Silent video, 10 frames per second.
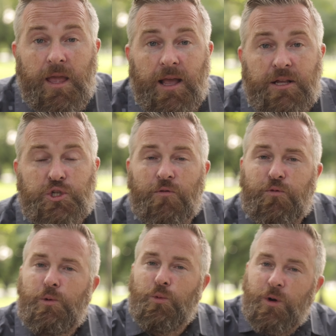And so, if
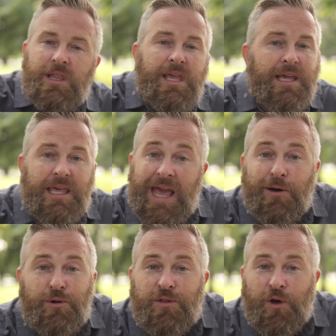we really
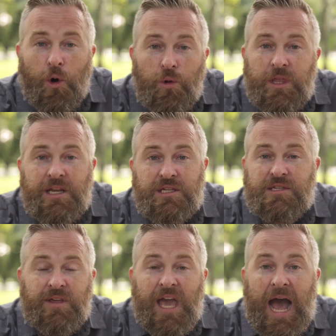encounter the holiness
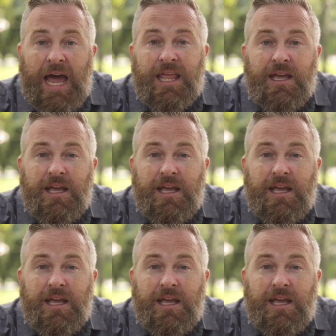of God,